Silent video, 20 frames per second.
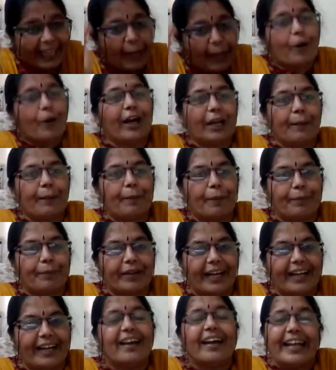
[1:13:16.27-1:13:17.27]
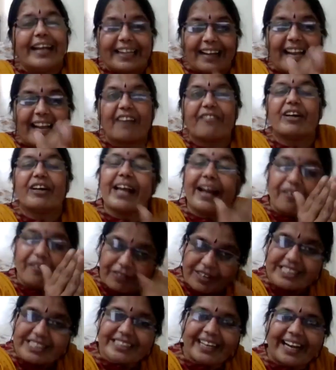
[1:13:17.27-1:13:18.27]
any polypeptide, it will have a
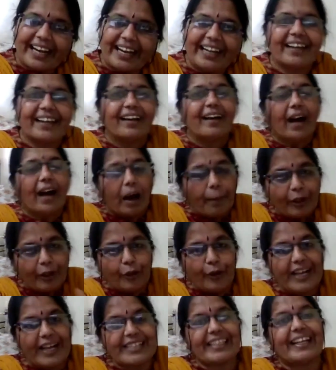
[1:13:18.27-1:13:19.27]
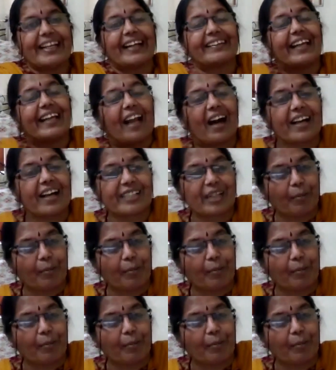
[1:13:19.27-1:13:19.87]
first end amino acid and the last